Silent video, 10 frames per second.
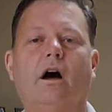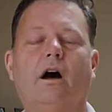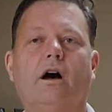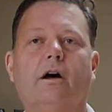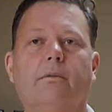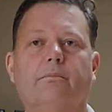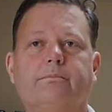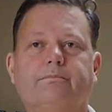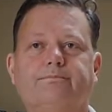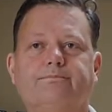
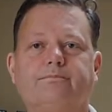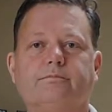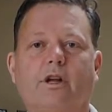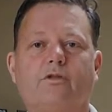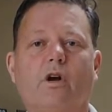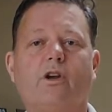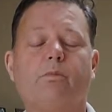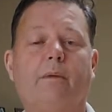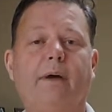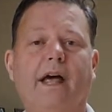As far as
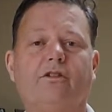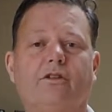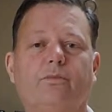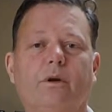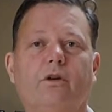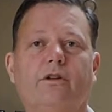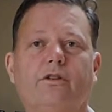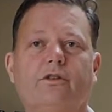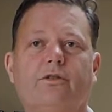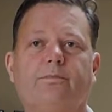my past
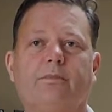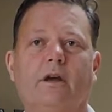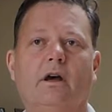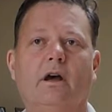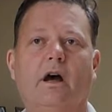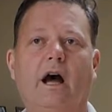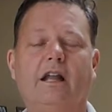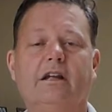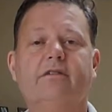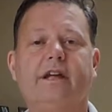experiences, I
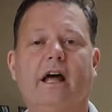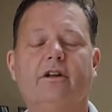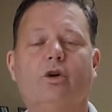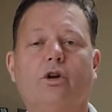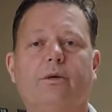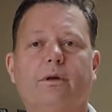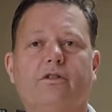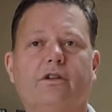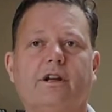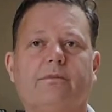live in Caledonia,
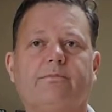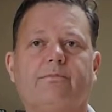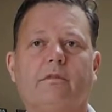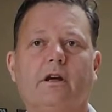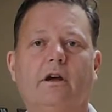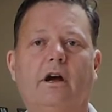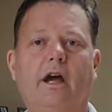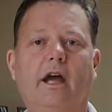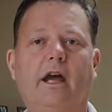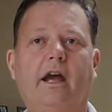Michigan,
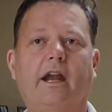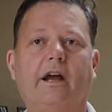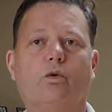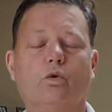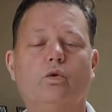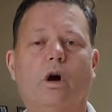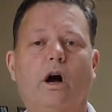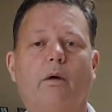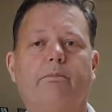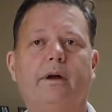and I grew
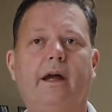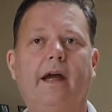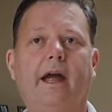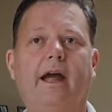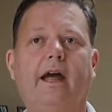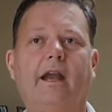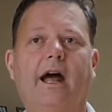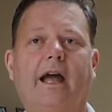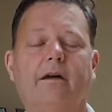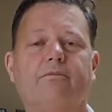up and
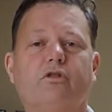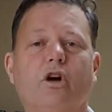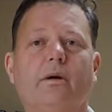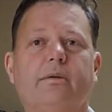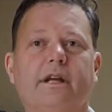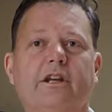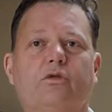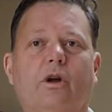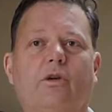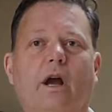I am from
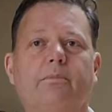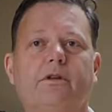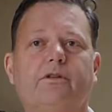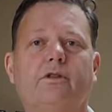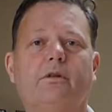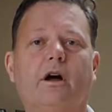East Grand Rapids,